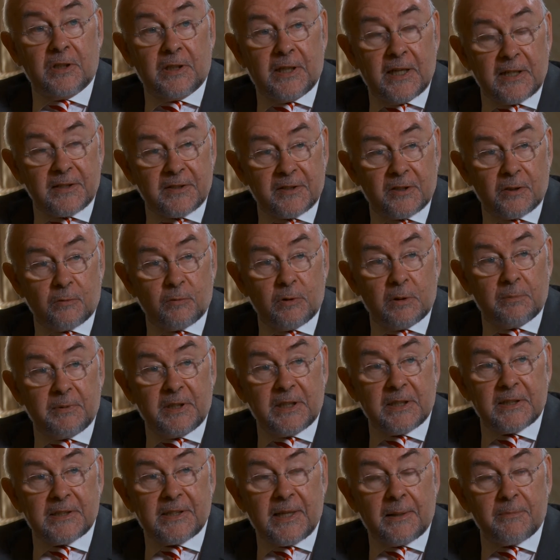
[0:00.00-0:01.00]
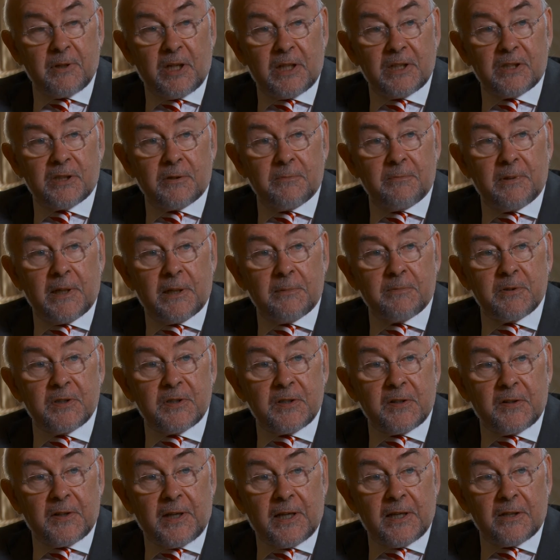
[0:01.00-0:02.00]
Yes, there will be examination
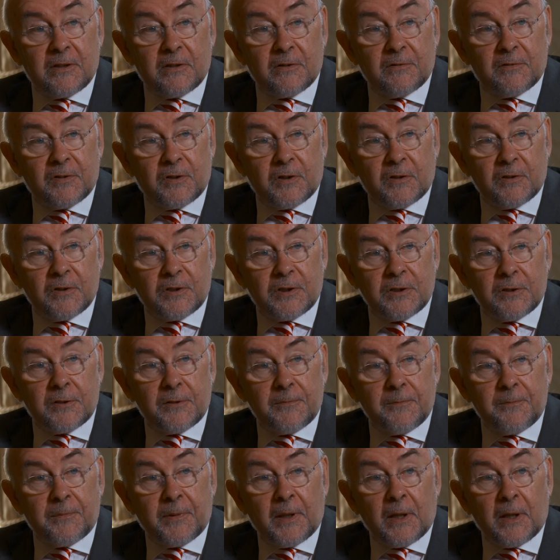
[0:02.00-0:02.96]
papers at the end of third year,